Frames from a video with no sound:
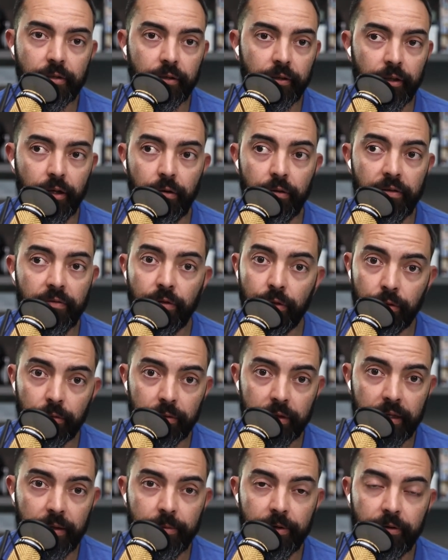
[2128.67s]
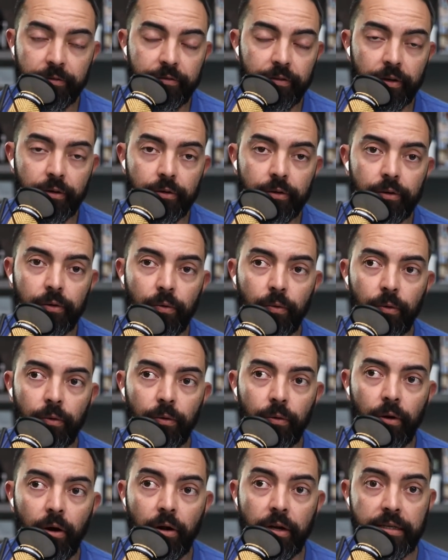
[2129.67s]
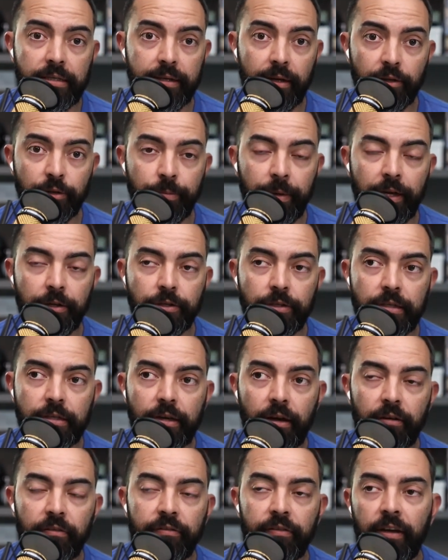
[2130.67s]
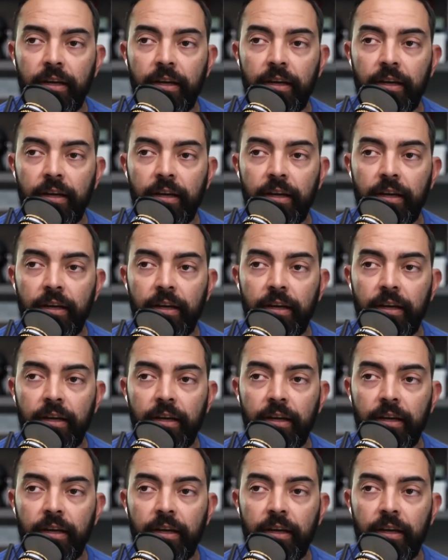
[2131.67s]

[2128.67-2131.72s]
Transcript: even through an email funnel or on a sales page itself.